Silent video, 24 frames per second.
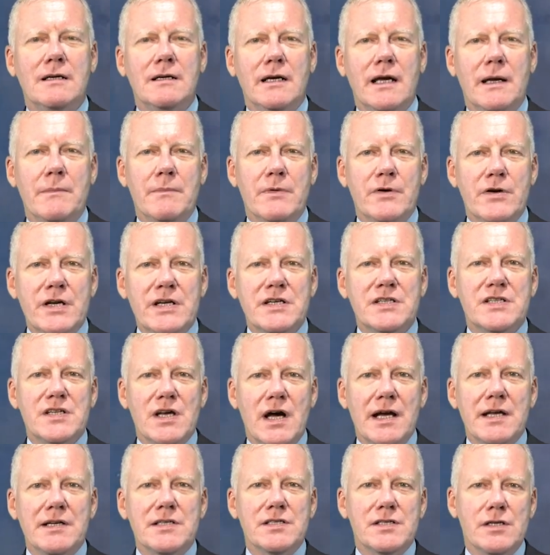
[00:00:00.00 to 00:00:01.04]
in marine
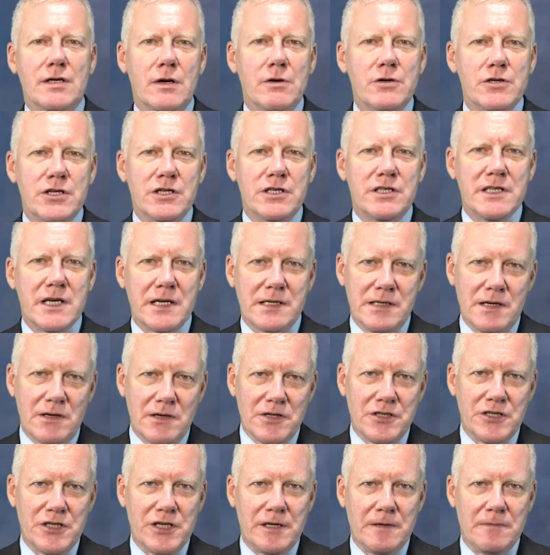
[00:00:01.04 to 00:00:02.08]
science and ocean
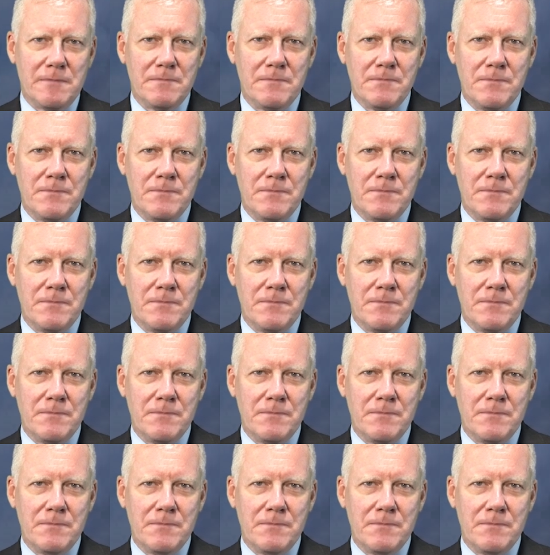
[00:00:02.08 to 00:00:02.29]
technology.